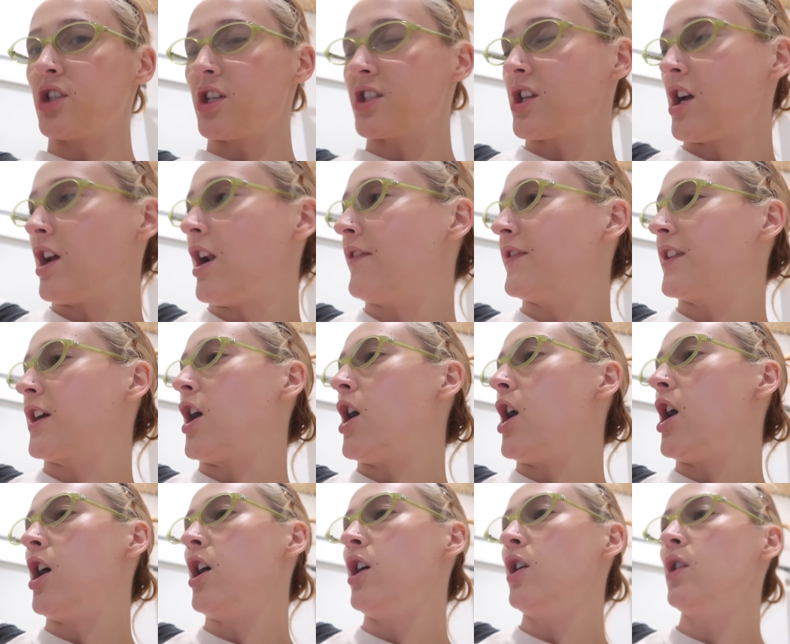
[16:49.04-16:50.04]
Just got off the
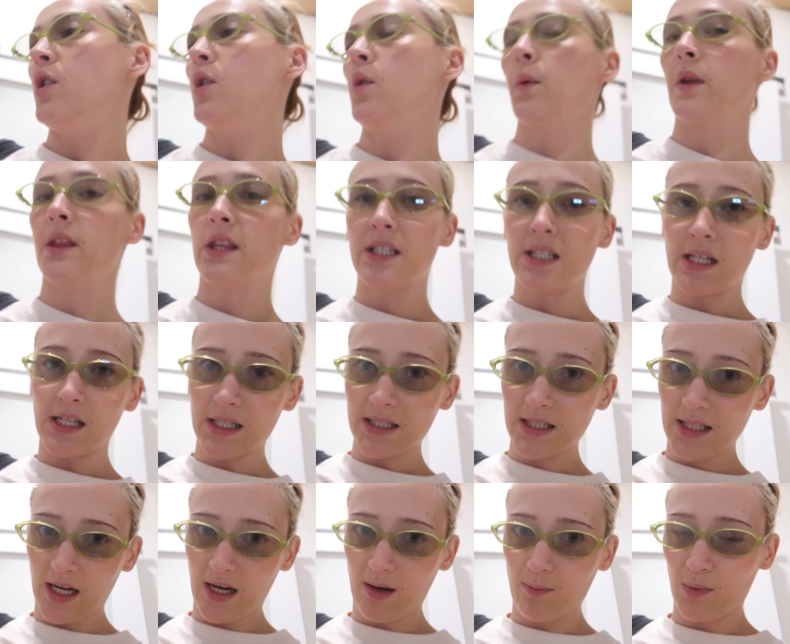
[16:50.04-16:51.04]
call with the
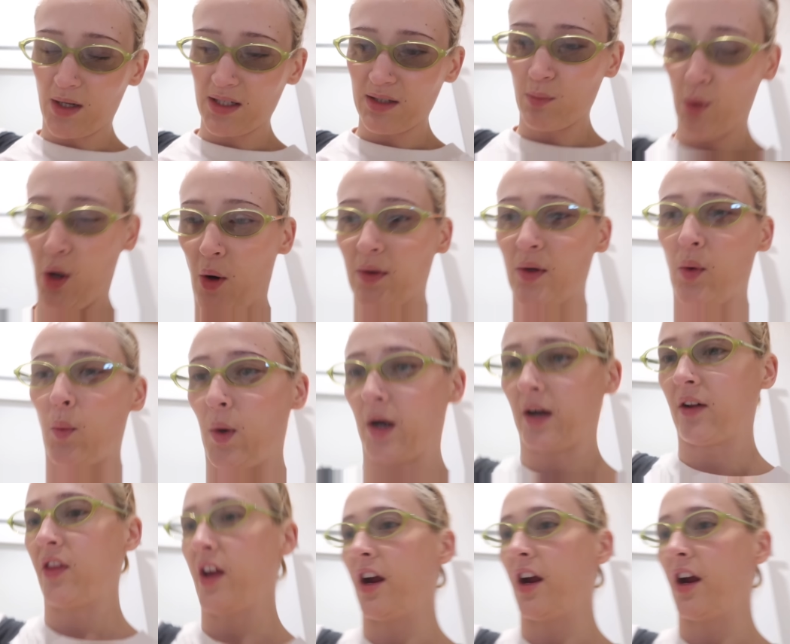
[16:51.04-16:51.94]
Adidas team because I'm going to work